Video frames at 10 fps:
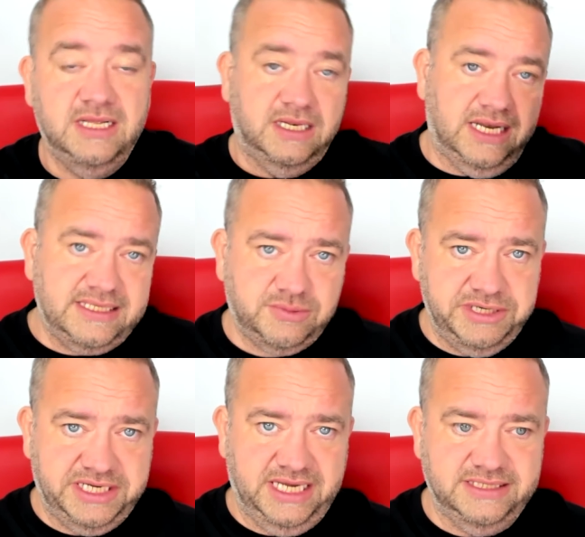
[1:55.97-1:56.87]
Last
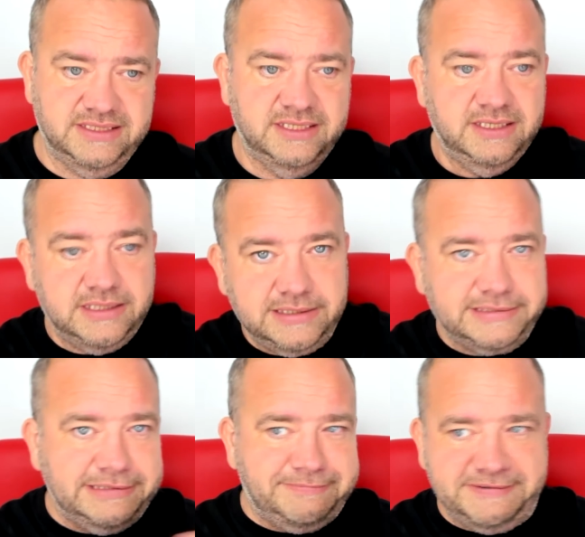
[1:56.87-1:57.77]
weekend, I
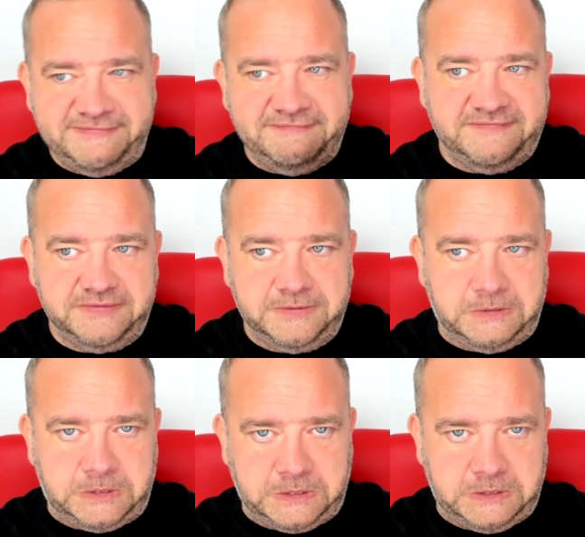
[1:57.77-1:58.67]
get a bit of info on
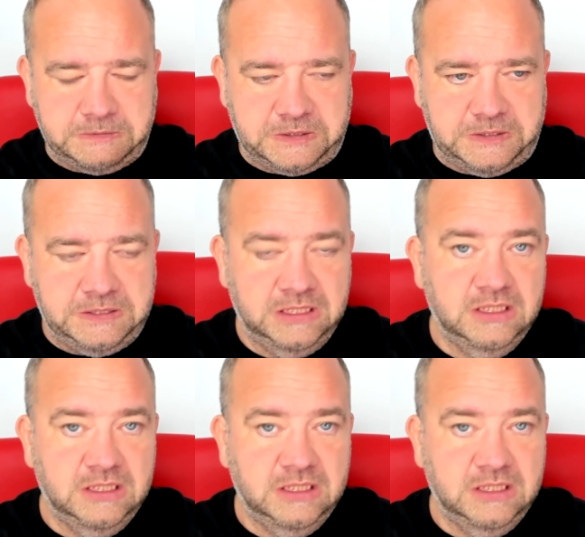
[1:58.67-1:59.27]
all right, you know what I'm saying.